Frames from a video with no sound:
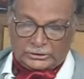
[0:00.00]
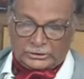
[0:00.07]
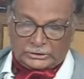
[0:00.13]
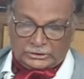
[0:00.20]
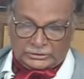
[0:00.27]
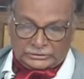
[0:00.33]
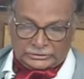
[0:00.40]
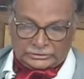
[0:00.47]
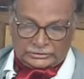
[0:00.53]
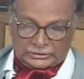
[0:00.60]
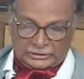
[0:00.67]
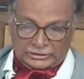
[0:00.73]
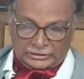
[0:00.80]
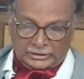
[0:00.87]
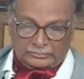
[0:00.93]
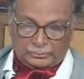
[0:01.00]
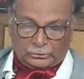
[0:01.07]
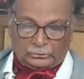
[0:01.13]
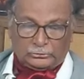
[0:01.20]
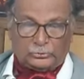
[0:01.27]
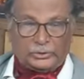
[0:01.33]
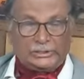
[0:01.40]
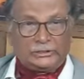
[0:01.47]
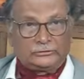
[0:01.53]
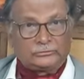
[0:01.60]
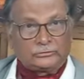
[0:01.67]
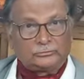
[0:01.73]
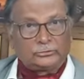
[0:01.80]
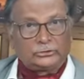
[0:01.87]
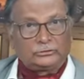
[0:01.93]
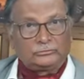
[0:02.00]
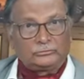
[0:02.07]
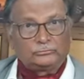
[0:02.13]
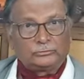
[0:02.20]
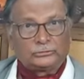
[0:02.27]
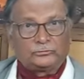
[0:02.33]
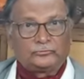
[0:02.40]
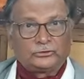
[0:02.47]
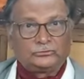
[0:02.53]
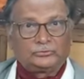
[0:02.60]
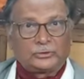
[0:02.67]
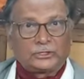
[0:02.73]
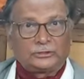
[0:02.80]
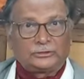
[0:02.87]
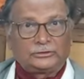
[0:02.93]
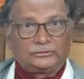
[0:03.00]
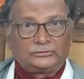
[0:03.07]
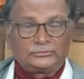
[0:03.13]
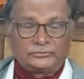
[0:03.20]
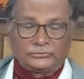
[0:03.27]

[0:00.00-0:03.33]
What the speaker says: There's a link up on 12 December with the first Marathas.